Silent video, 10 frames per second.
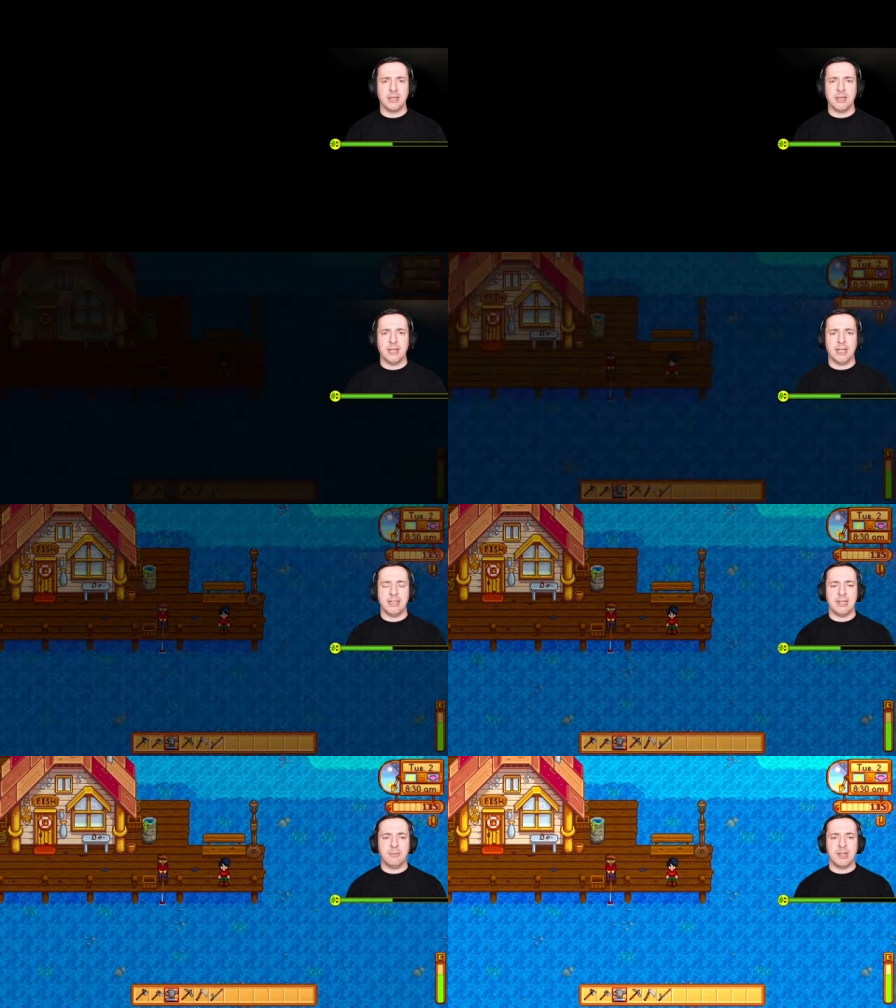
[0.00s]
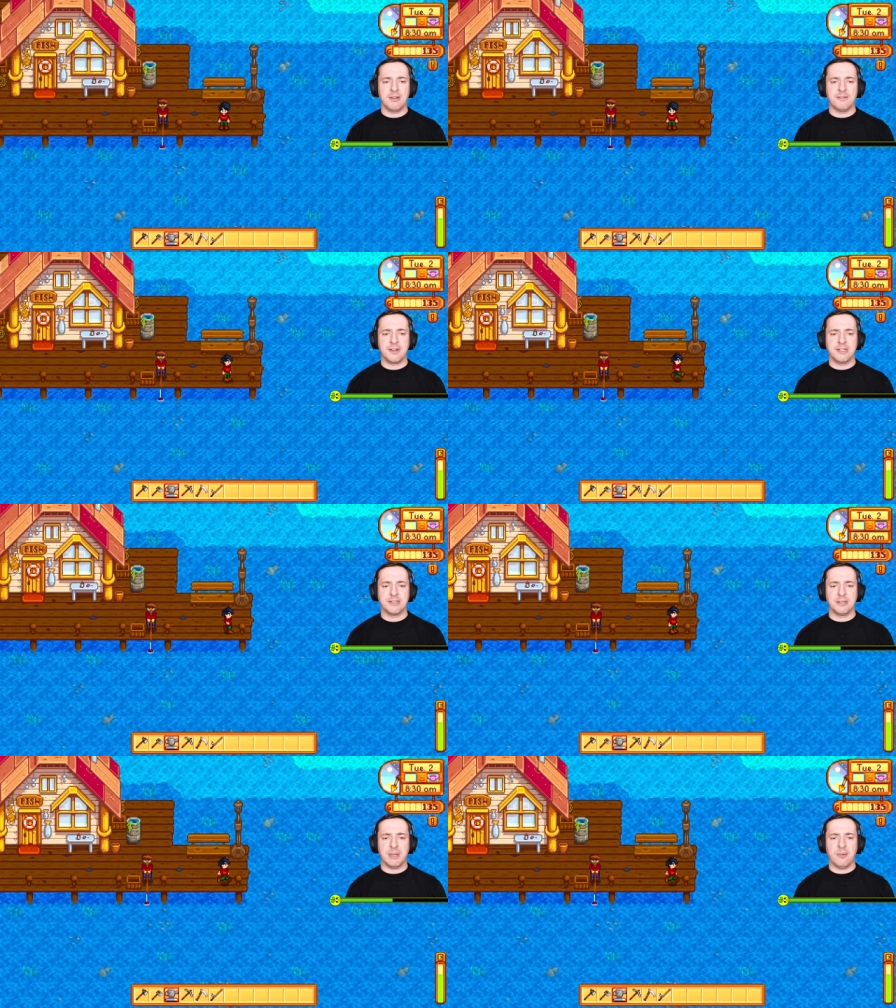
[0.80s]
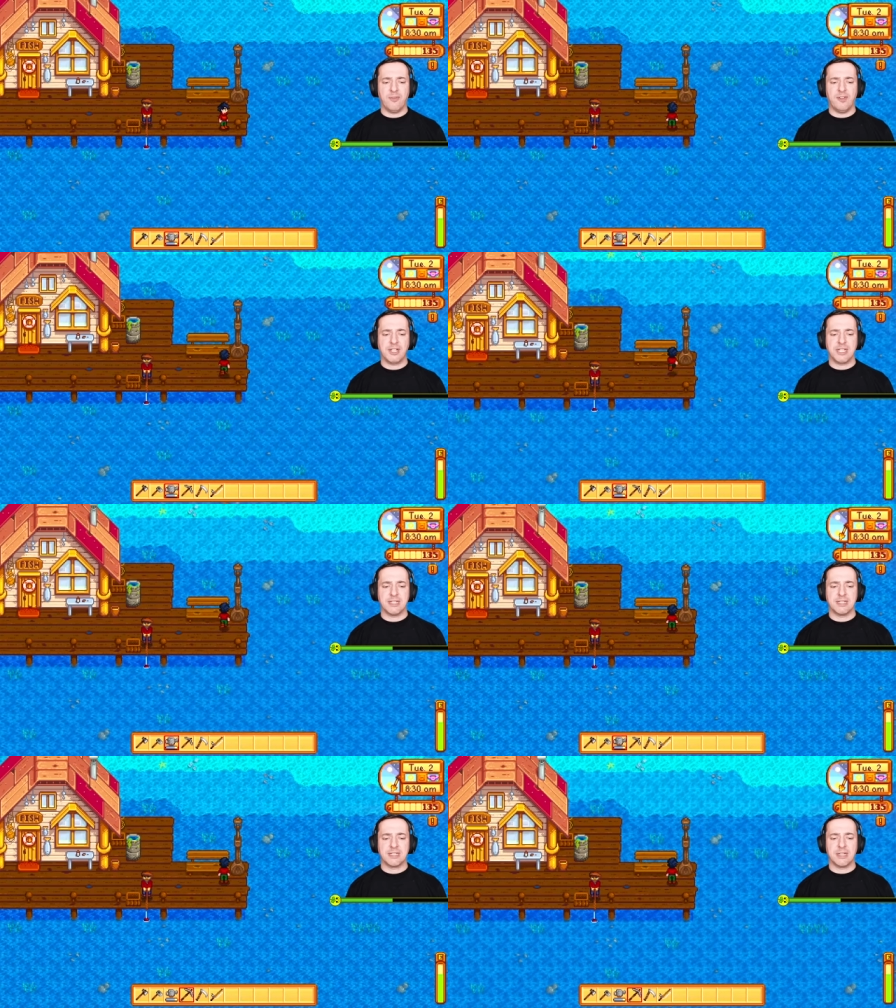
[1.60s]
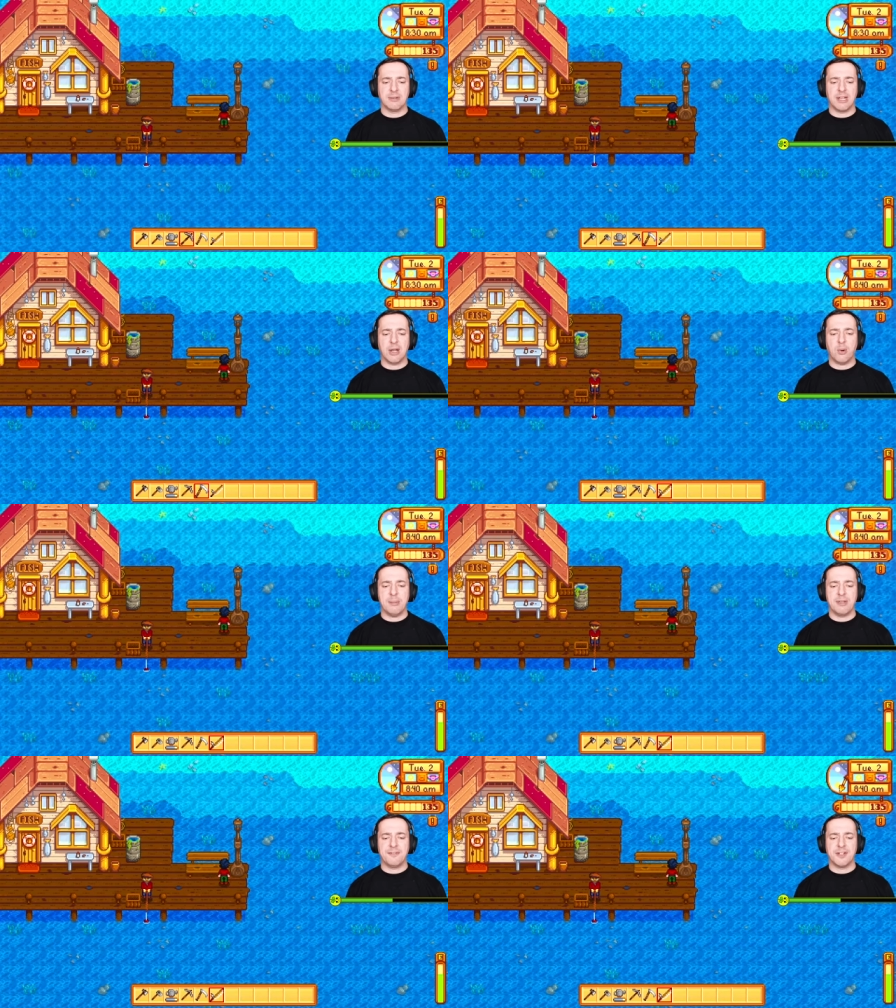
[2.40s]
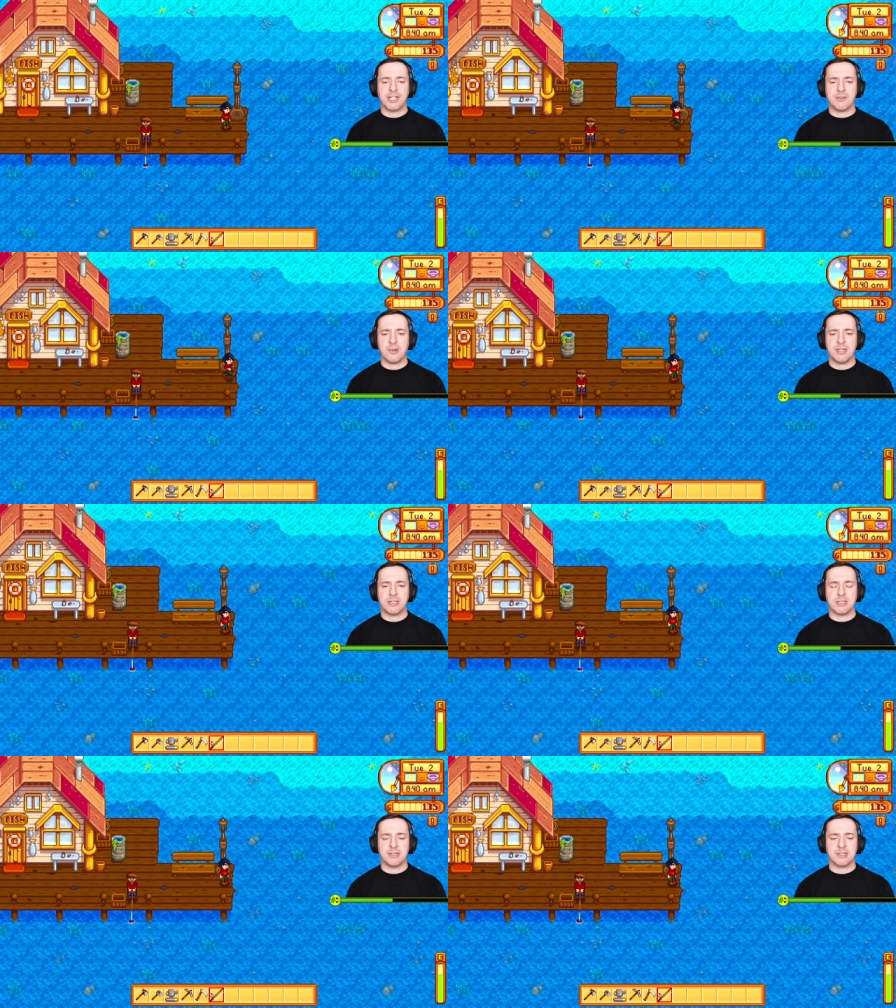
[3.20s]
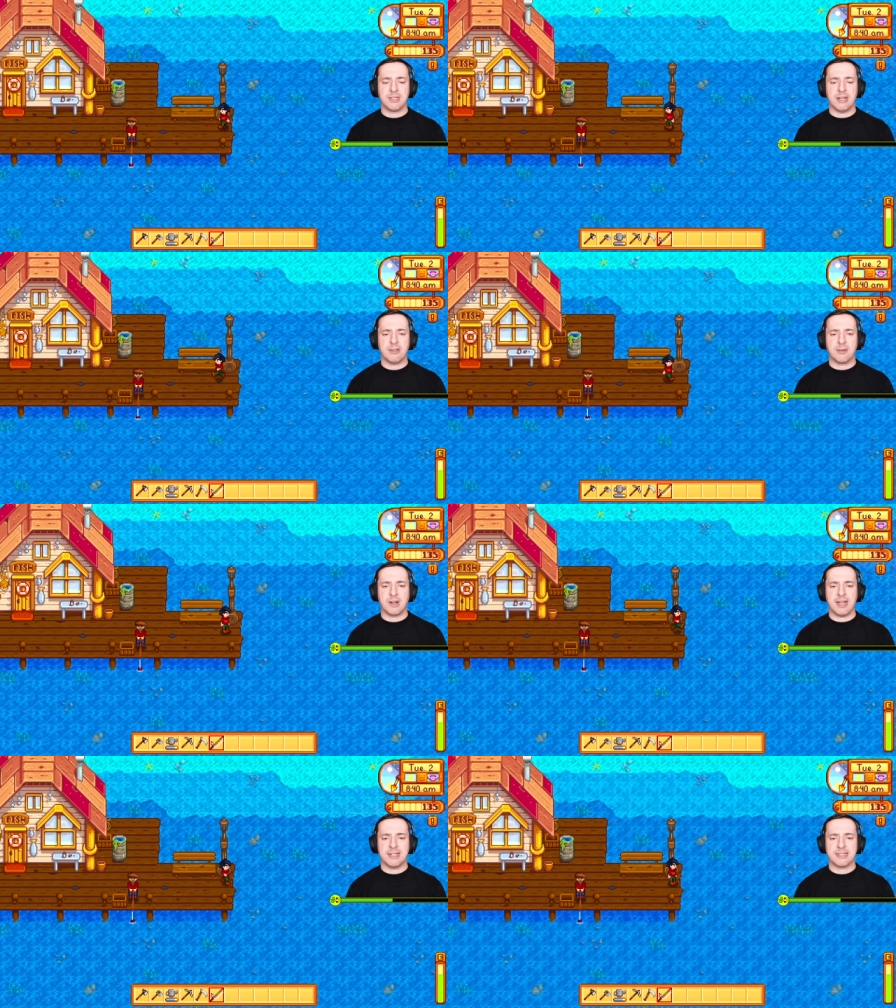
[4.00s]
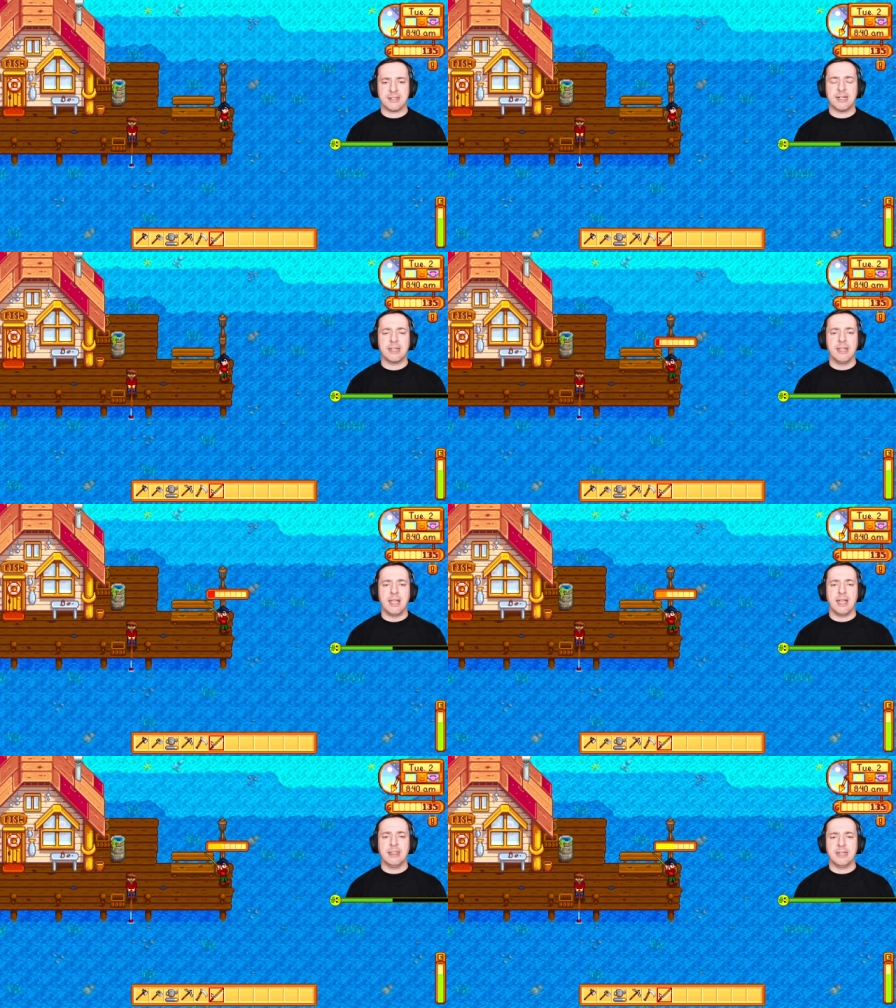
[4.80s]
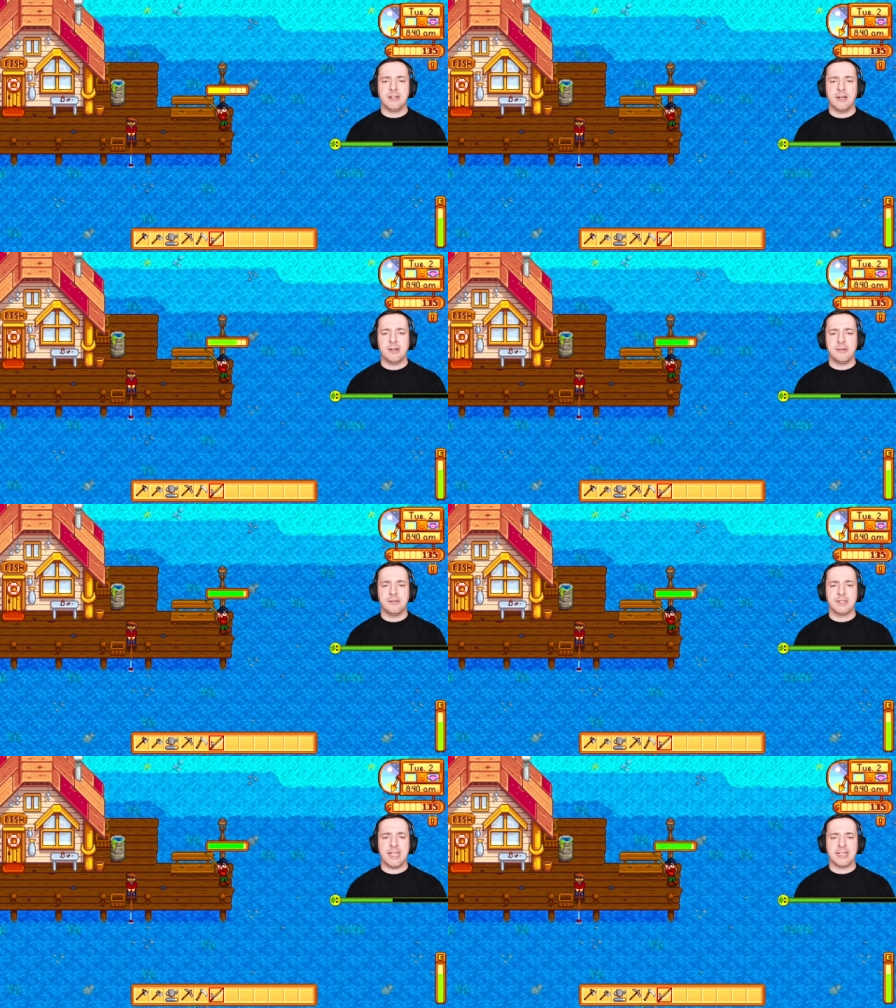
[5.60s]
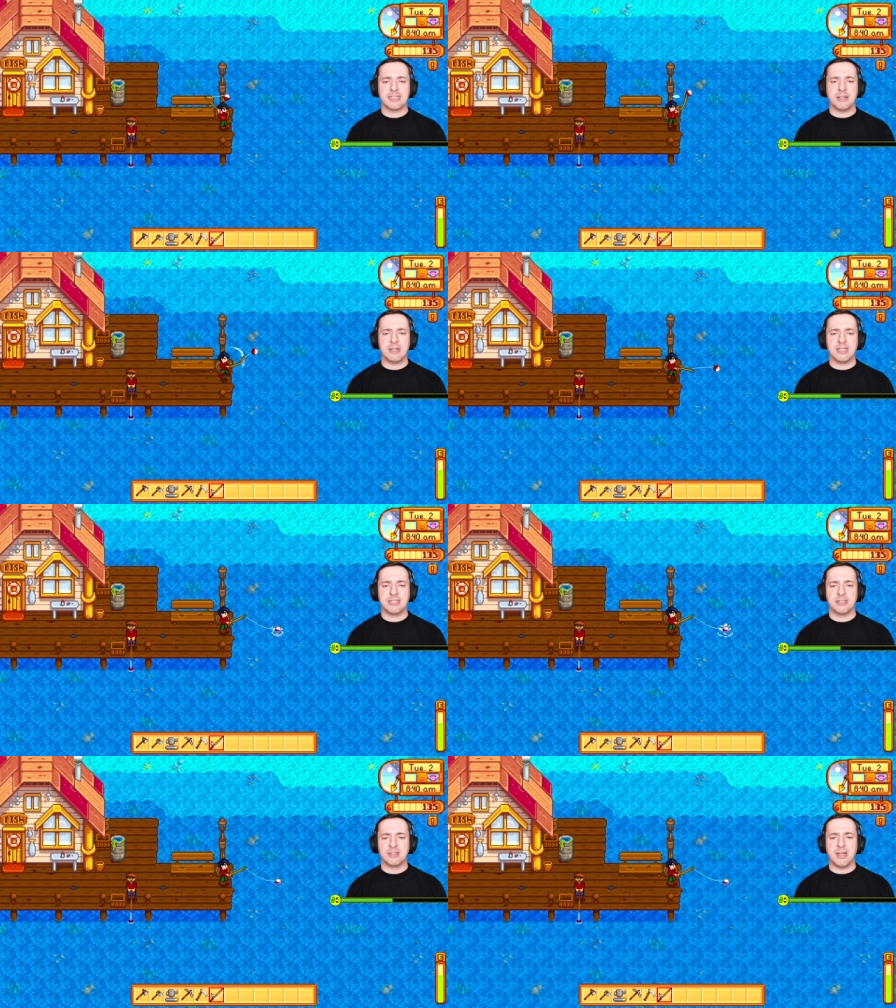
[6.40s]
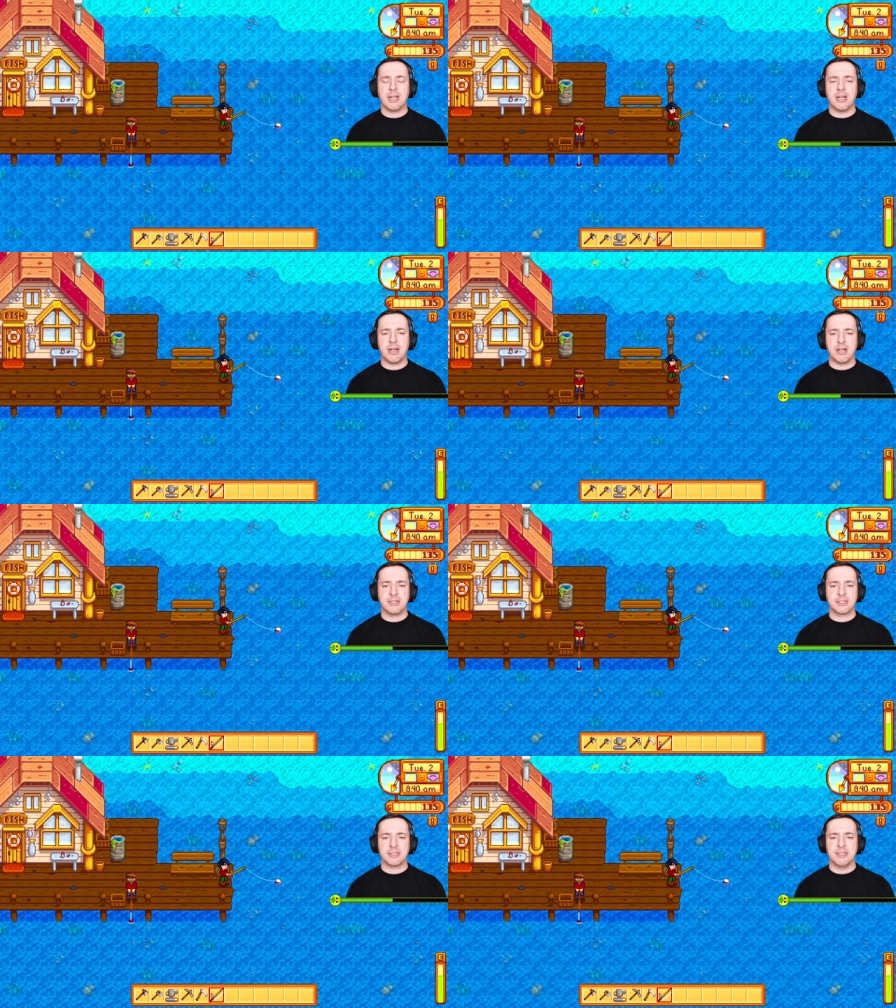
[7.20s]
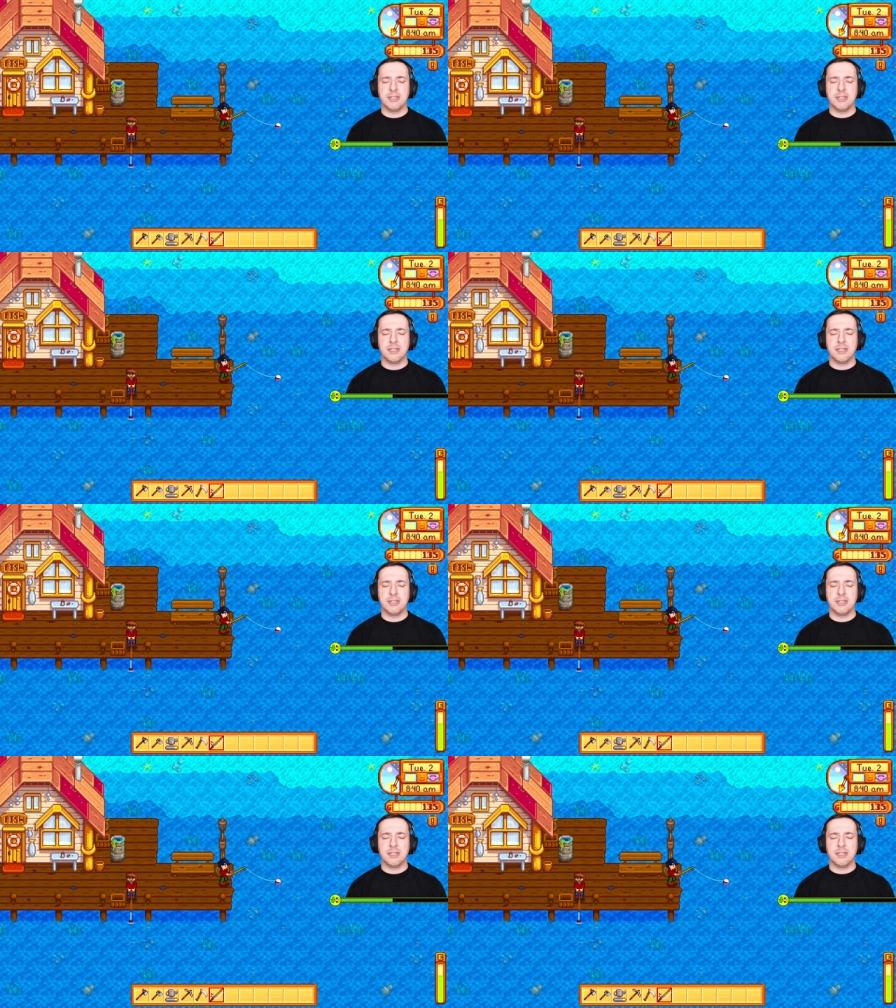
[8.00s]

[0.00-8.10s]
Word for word: uh, and then we are free to do a bit of fishing. So you want to equip your fishing rod, so it's like there on the right hand side, and then you hold the X command to do a cast.